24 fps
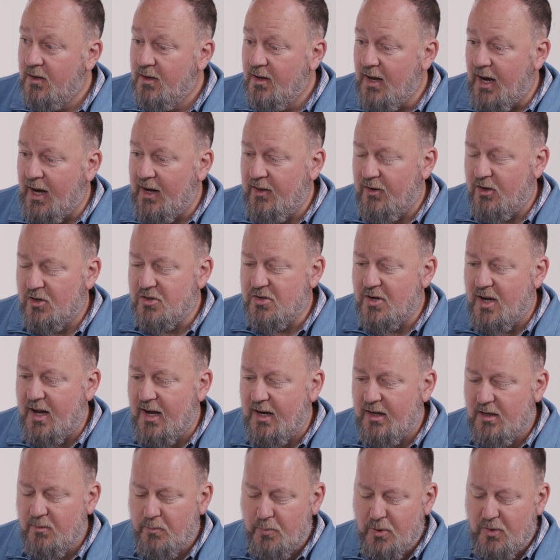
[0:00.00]
and they're
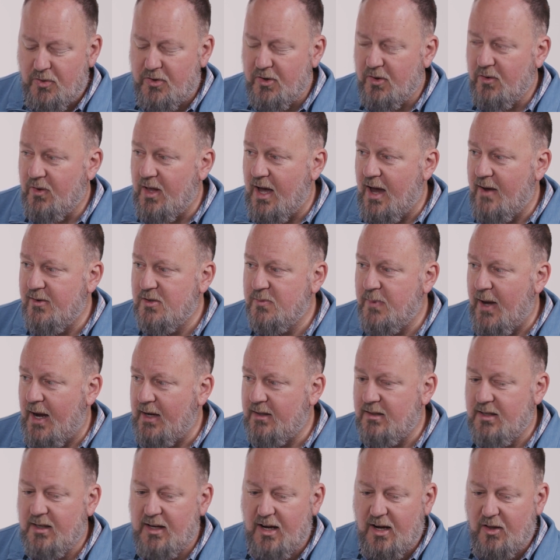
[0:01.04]
trying to put their lives back
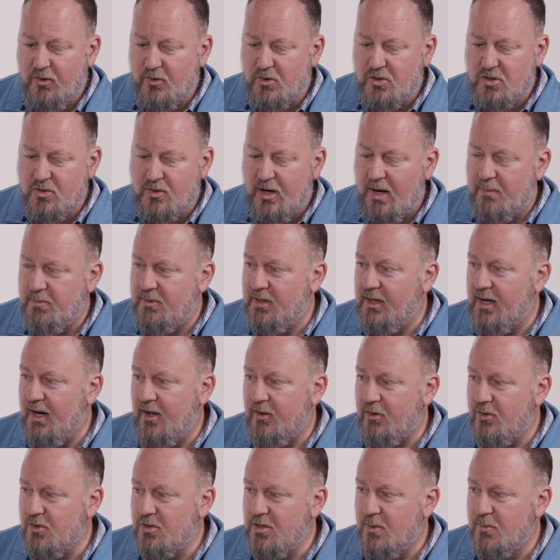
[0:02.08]
together, scrape
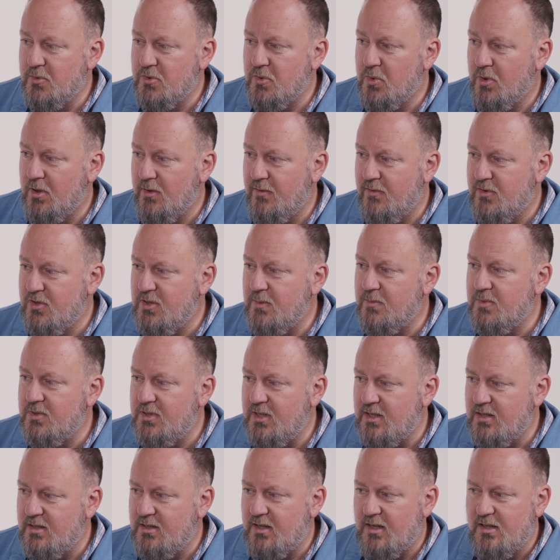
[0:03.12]
together some sort of
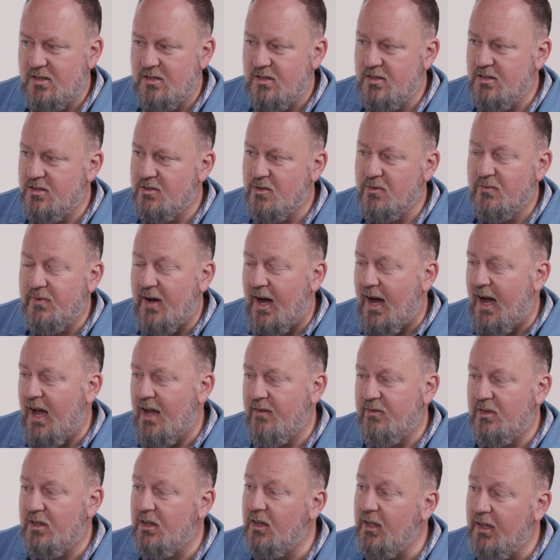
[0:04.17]
subsistence and
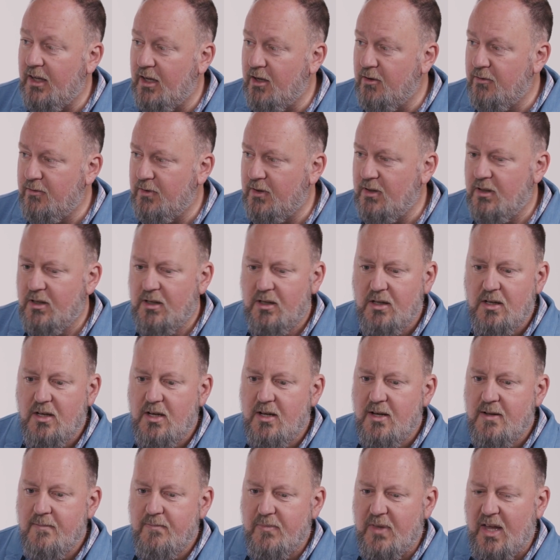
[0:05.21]
survive and live.
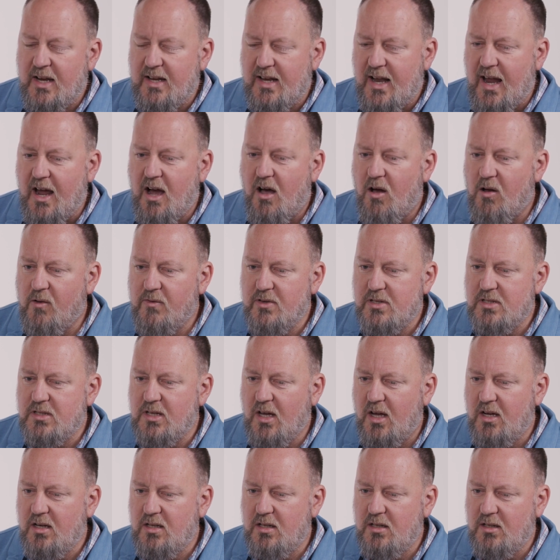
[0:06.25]
And now all of a
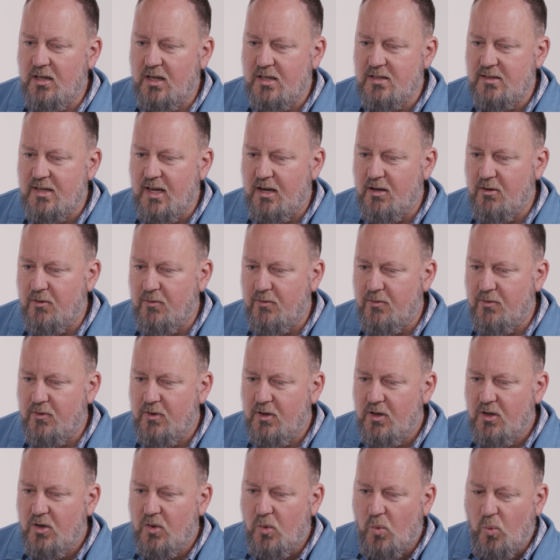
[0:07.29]
sudden, instead of
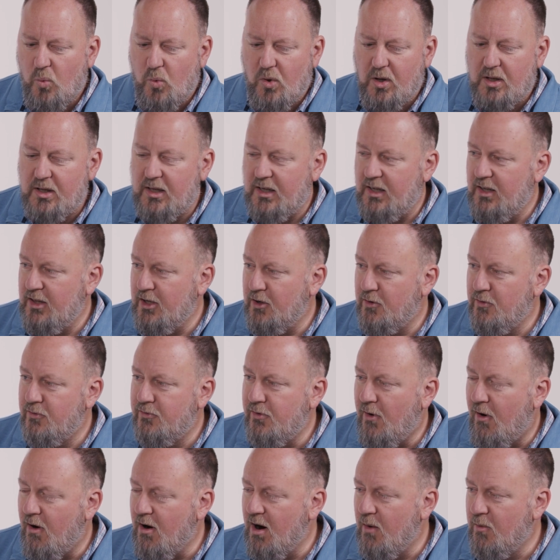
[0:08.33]
working in their
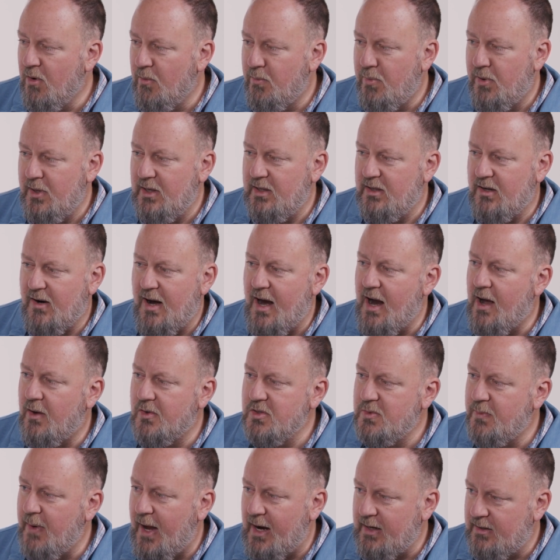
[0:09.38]
farm or putting their
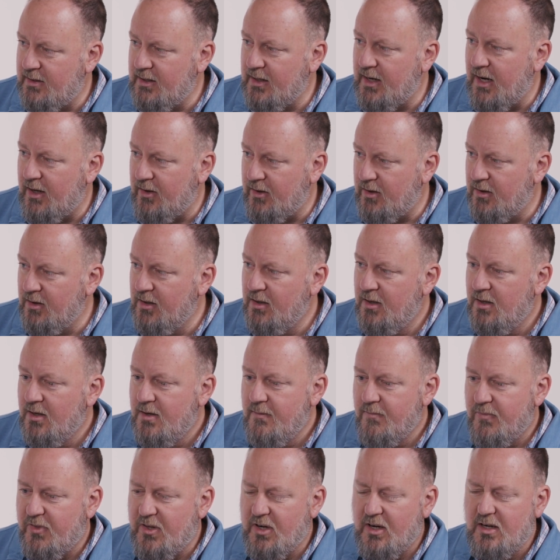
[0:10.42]
house back together,
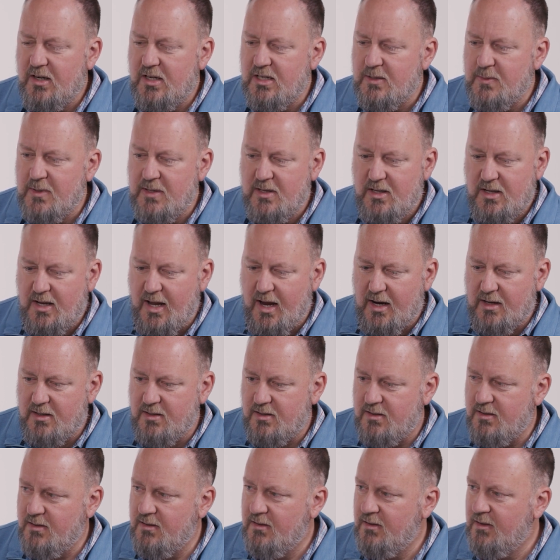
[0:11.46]
they're going to spend the
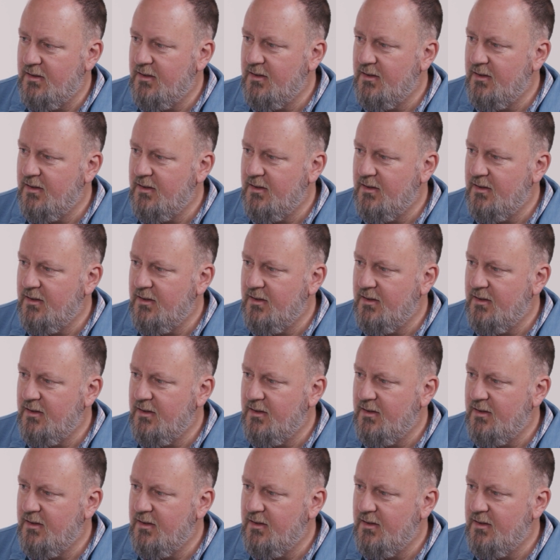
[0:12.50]
next